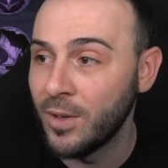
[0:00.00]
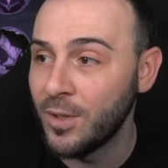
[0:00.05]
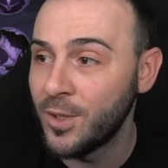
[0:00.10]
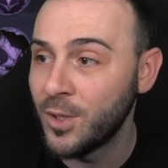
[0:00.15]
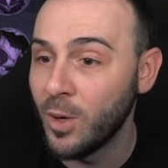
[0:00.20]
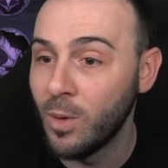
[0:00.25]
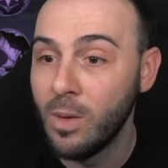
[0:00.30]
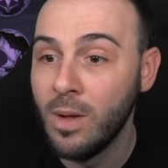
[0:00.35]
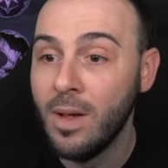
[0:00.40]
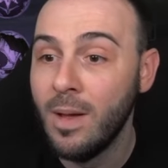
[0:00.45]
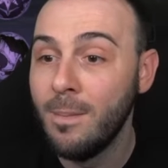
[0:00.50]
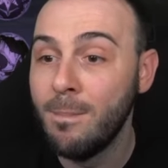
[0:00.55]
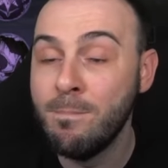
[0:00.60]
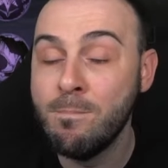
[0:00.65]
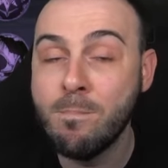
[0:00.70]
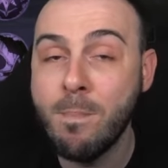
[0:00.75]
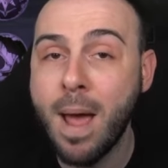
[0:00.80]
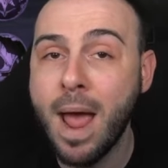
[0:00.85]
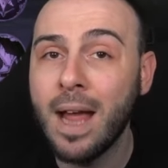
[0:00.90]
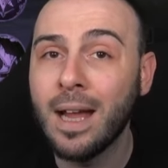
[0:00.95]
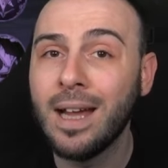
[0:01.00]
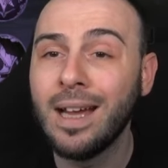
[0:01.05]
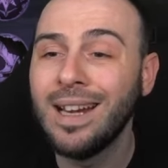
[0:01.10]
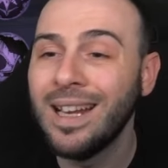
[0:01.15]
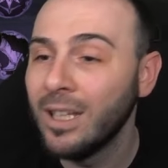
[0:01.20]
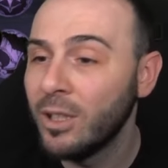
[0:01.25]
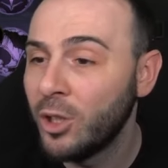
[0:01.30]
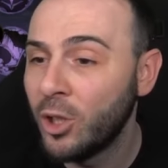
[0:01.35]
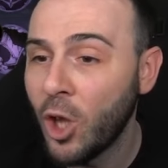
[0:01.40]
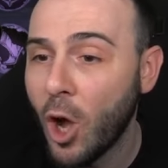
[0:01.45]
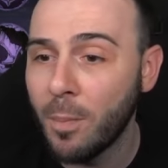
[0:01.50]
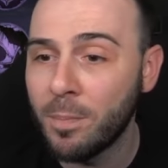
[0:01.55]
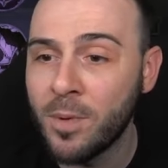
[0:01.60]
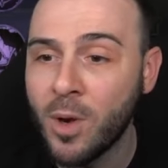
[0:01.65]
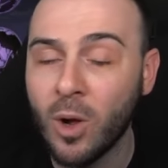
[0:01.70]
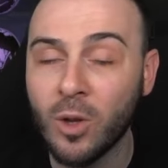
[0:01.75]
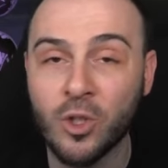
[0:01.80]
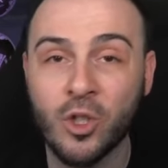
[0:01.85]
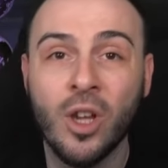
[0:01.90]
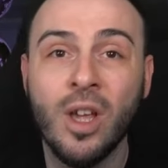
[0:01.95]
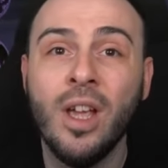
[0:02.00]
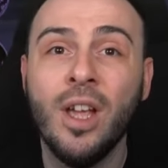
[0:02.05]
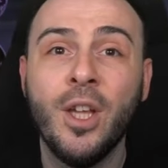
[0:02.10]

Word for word: So Megan, top notch.